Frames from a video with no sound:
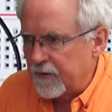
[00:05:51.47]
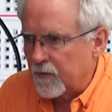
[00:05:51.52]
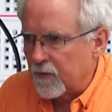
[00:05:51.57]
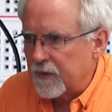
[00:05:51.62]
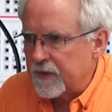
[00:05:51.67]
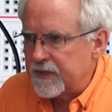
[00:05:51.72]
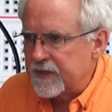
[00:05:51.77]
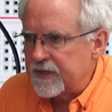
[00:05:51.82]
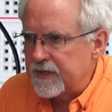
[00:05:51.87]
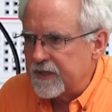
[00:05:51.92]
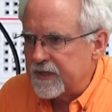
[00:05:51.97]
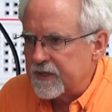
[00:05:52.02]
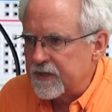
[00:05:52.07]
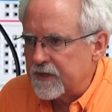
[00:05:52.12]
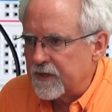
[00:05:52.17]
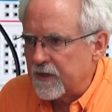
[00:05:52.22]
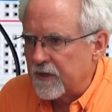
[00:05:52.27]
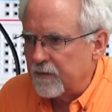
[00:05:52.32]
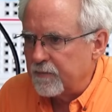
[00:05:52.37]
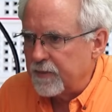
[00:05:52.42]

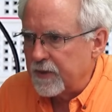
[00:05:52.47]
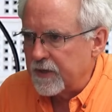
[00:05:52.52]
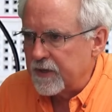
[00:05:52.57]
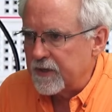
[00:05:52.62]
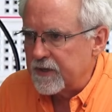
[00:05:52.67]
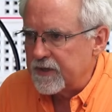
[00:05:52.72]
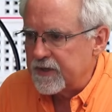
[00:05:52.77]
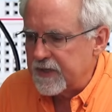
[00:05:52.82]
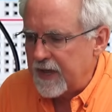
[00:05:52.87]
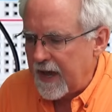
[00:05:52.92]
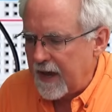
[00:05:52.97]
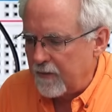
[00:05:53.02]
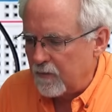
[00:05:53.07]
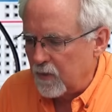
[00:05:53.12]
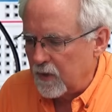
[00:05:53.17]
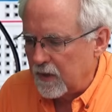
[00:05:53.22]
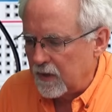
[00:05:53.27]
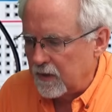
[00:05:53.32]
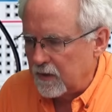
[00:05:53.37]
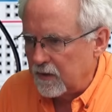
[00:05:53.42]
resistor because that
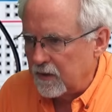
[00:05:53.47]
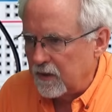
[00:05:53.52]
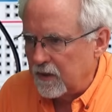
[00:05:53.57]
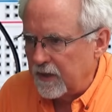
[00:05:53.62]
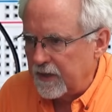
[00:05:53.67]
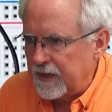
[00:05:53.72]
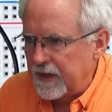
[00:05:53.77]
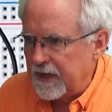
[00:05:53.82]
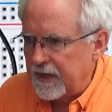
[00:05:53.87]
will look